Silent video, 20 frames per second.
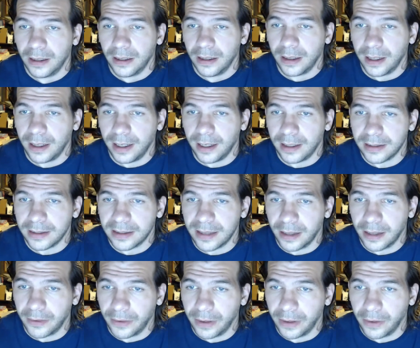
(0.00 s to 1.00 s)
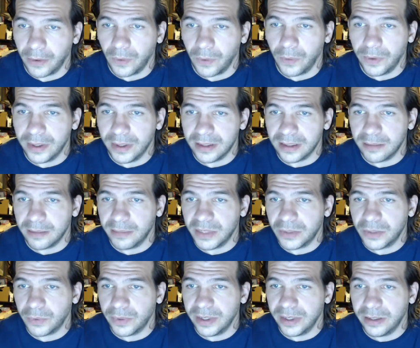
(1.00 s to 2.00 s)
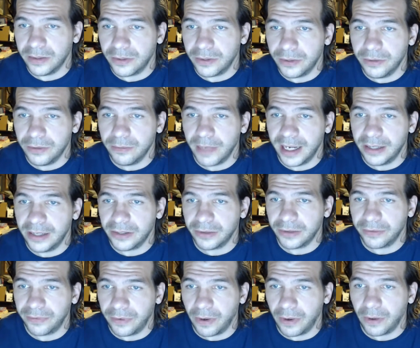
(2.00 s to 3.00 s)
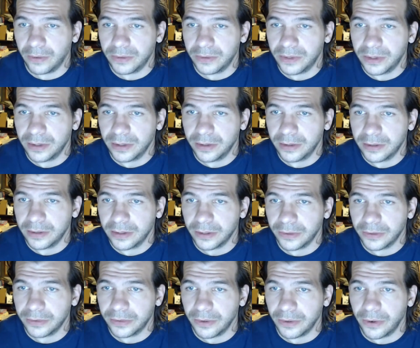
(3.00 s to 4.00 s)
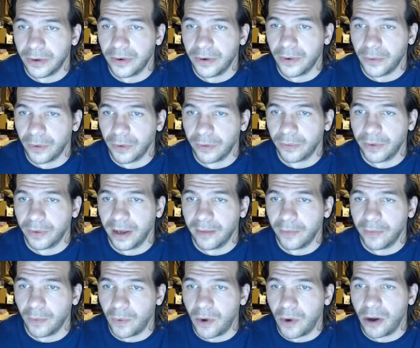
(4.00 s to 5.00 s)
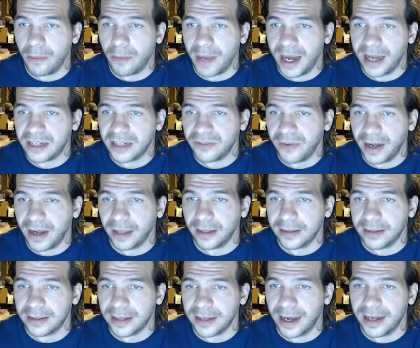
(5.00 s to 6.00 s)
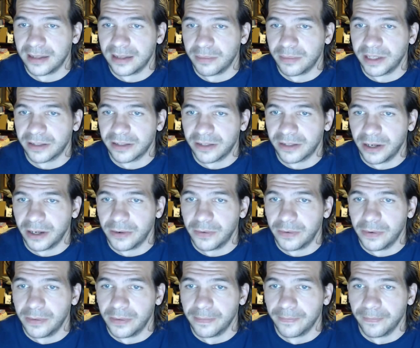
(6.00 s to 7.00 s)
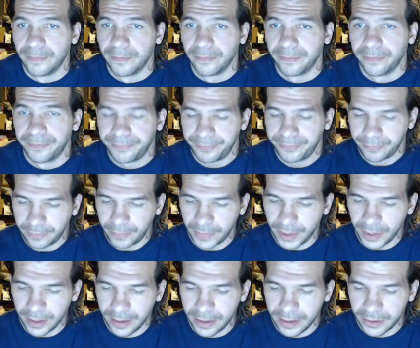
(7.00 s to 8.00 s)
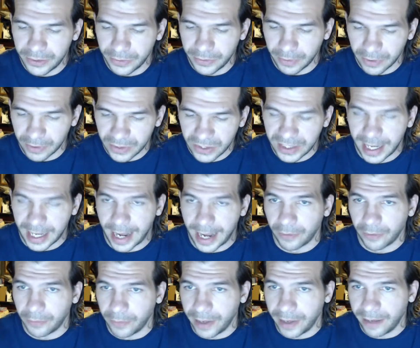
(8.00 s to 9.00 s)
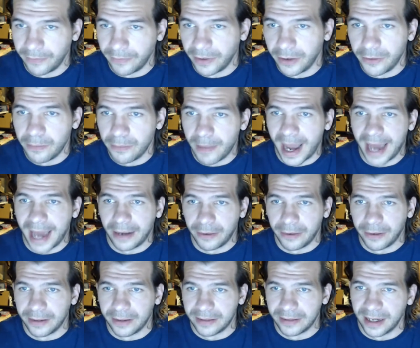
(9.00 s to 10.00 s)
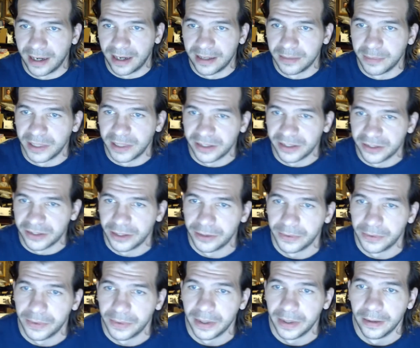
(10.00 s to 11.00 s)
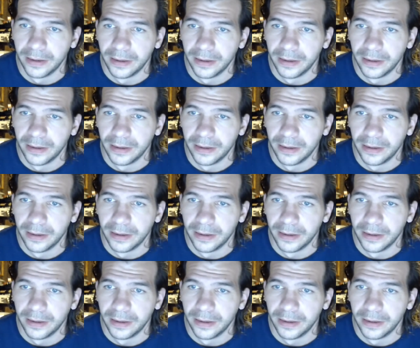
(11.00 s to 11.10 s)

And southern Illinois is in between two major faults. So to our north, we have the Wabash Valley seismic zone. And to our south, we have the New Madrid seismic zone.